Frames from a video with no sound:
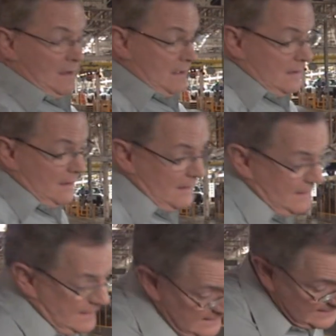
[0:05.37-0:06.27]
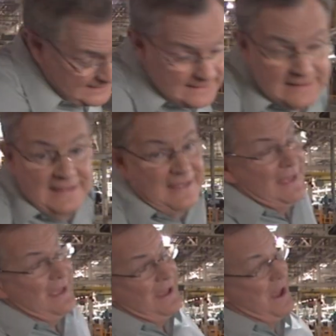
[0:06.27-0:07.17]

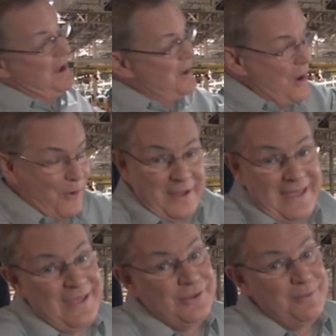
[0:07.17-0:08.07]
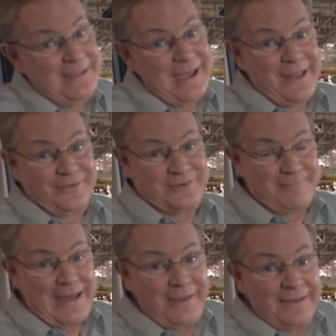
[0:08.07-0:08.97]
You know, to be honest
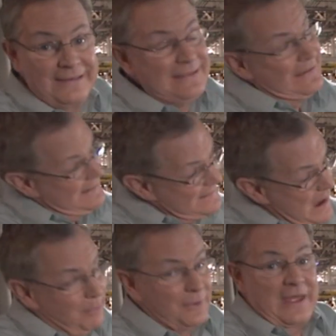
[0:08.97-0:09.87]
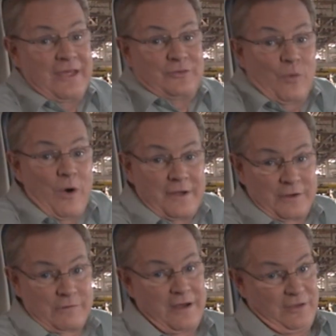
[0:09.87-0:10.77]
about it, a couple of days of walking
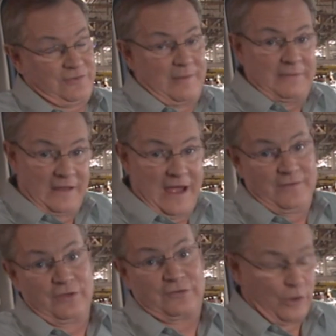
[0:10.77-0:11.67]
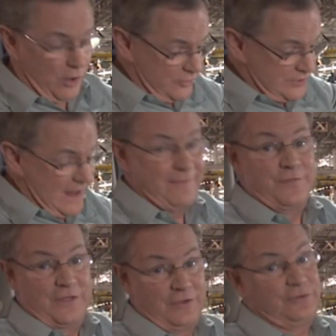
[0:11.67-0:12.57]
around an assembly line this large, and
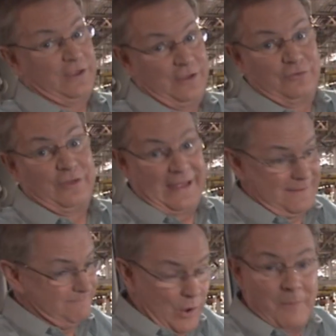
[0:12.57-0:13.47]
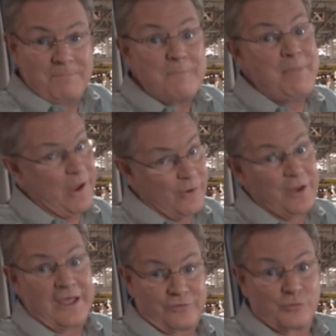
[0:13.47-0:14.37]
this is like, well,
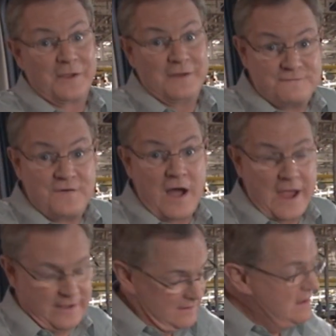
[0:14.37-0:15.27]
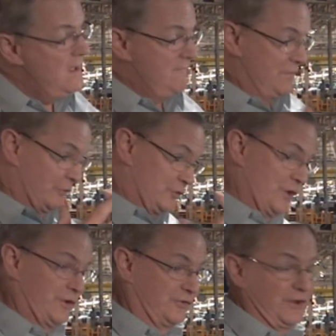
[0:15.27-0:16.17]
paradise redefined. Feels
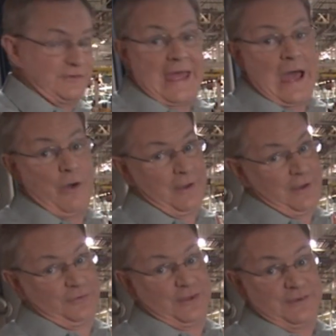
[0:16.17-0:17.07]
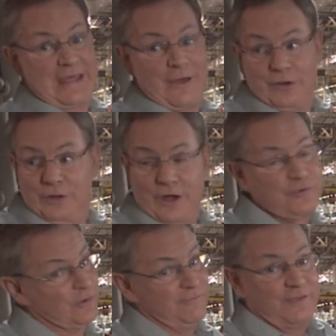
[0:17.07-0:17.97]
good to sit down, and to sit down in
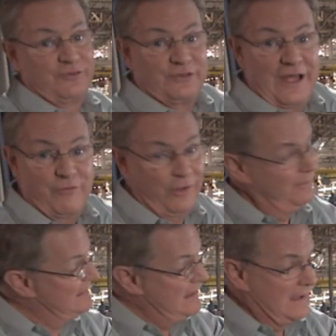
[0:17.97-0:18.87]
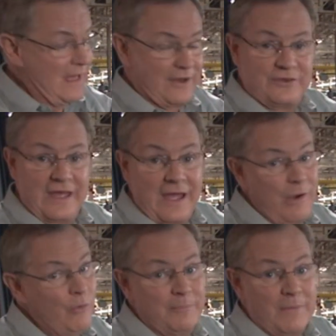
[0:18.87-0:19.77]
luxury of this level, got to tell you, I
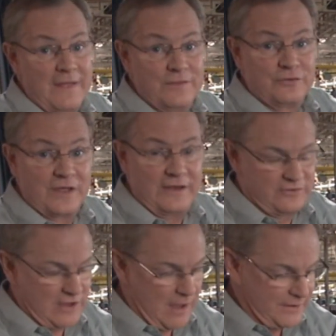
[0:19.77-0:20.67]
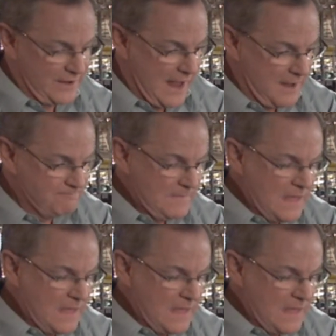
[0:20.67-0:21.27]
wouldn't mind this any time of day.